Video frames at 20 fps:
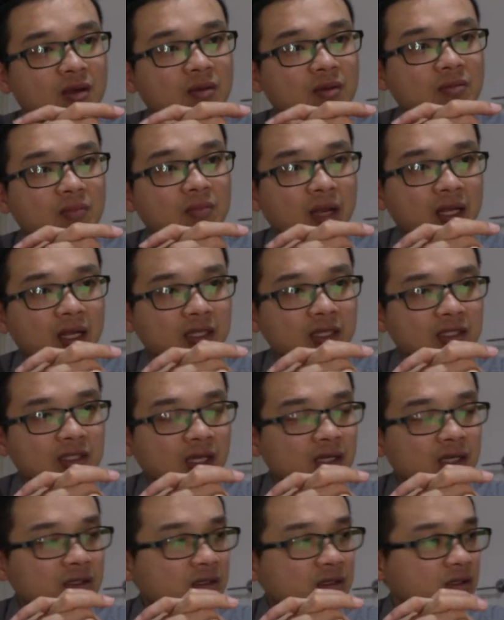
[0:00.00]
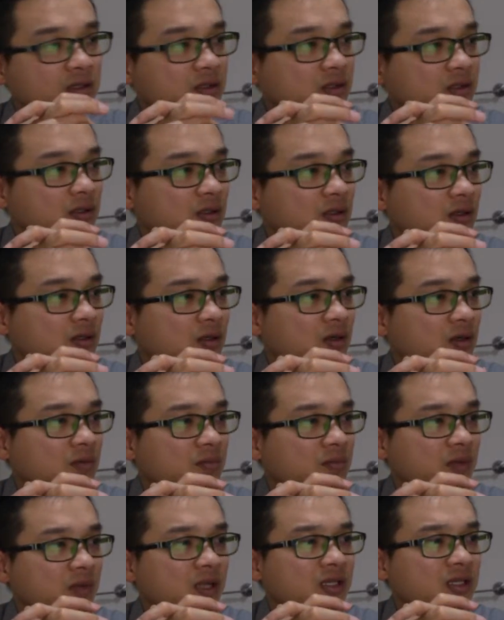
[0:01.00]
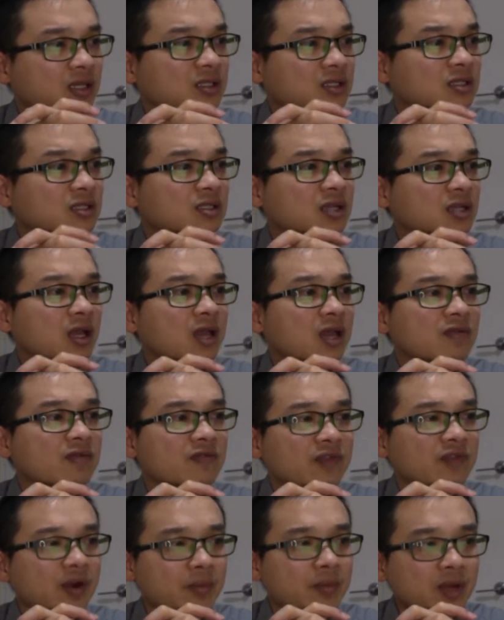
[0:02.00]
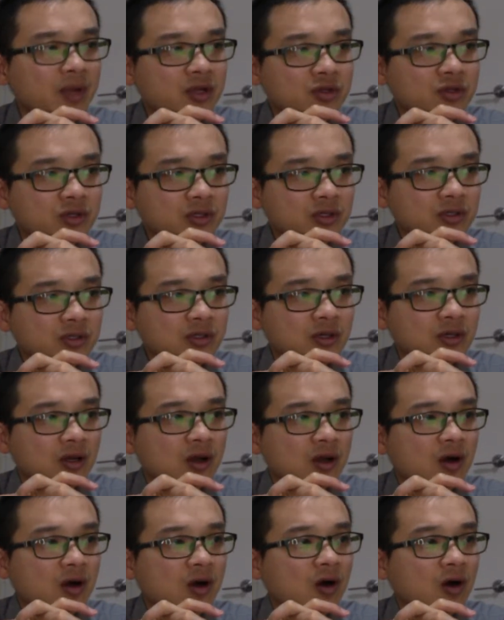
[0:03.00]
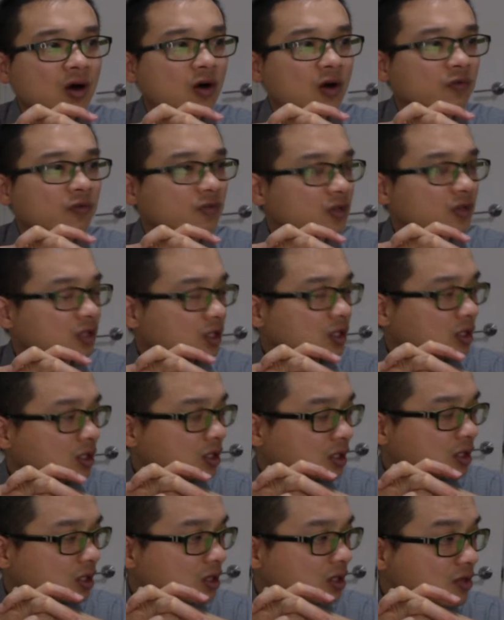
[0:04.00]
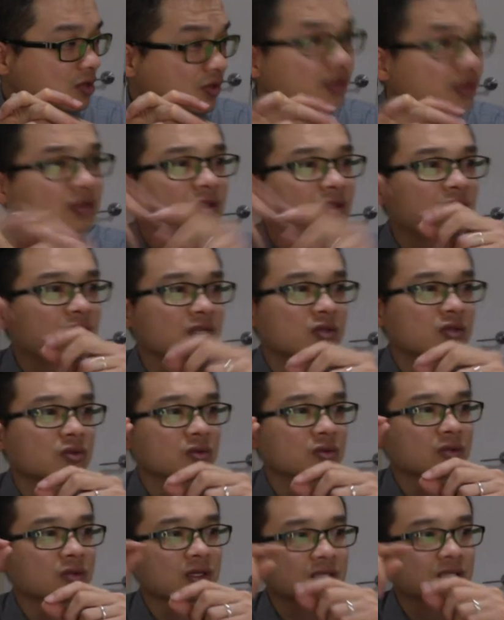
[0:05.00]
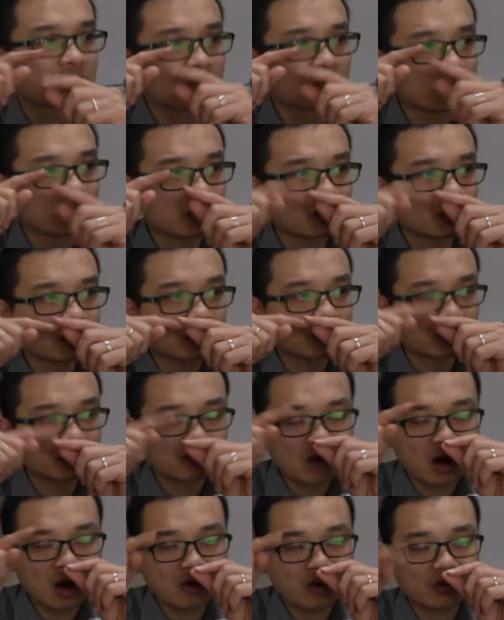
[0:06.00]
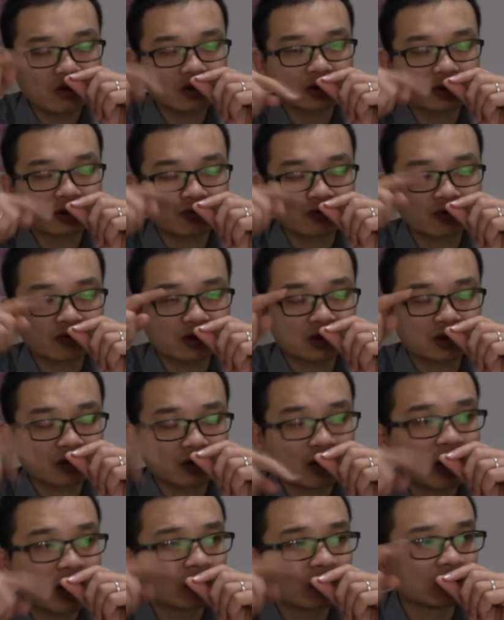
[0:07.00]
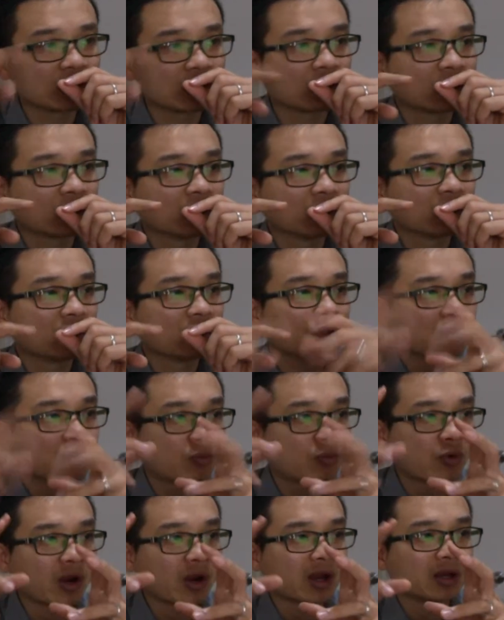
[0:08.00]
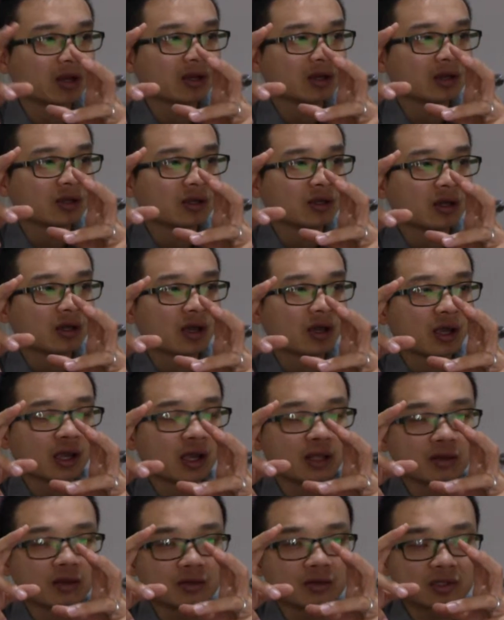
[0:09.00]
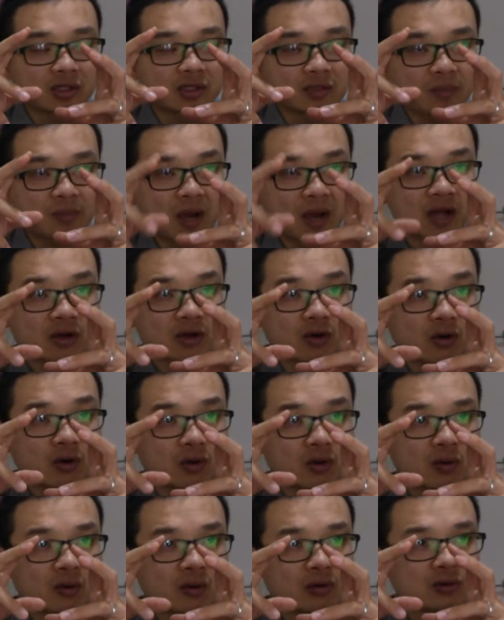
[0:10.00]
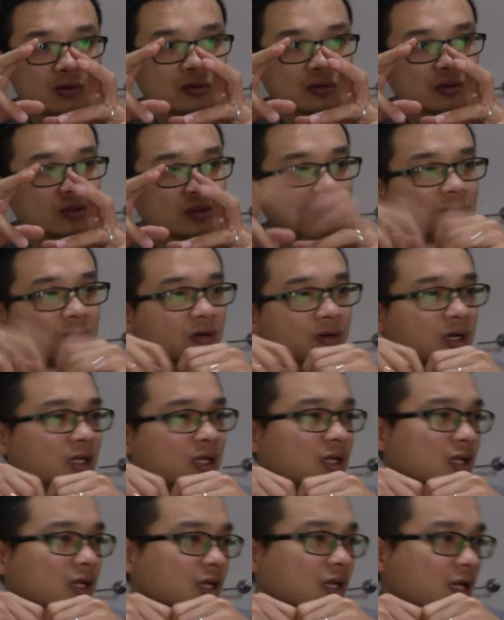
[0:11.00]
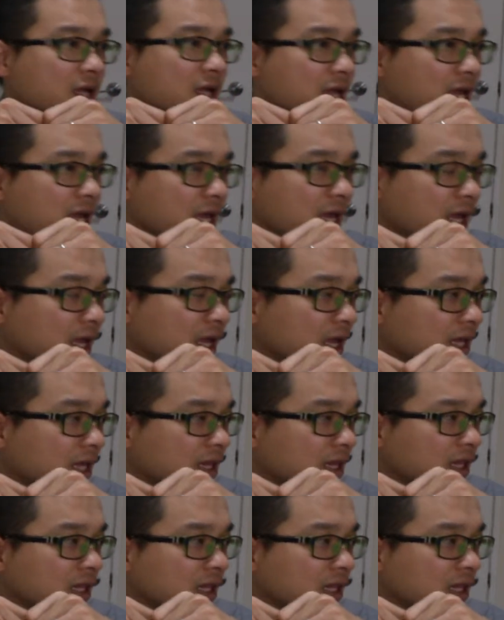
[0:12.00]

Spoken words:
Meningitis is an inflammation of the thin tissue. There's a tissue surrounding your brain and your spinal cord, right? And